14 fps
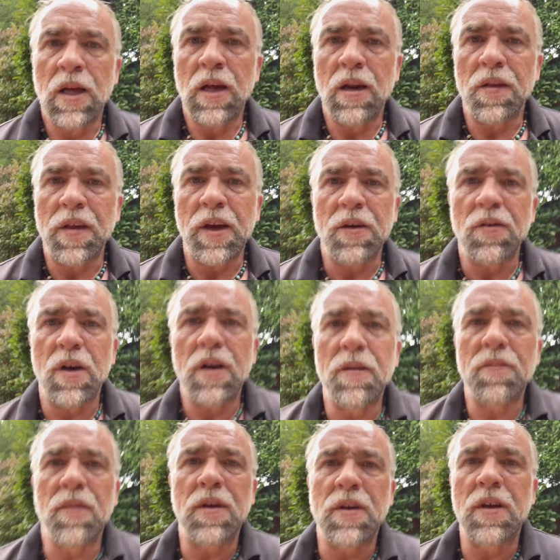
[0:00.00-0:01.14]
I'm thinking, right,
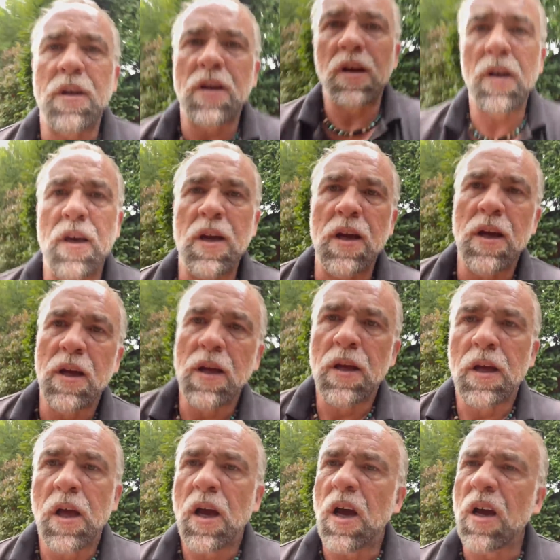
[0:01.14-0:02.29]

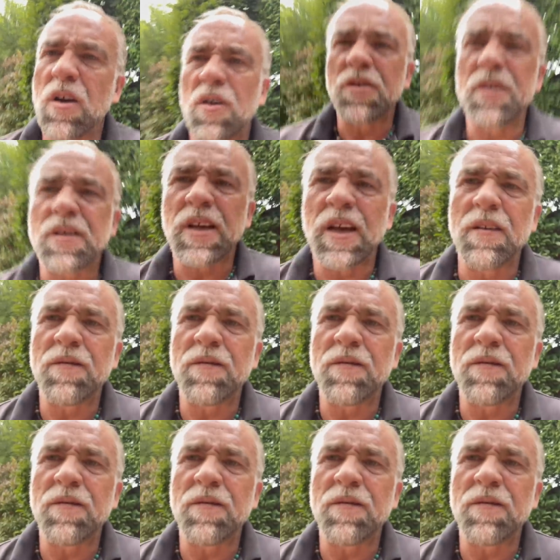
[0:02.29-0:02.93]
I got this again.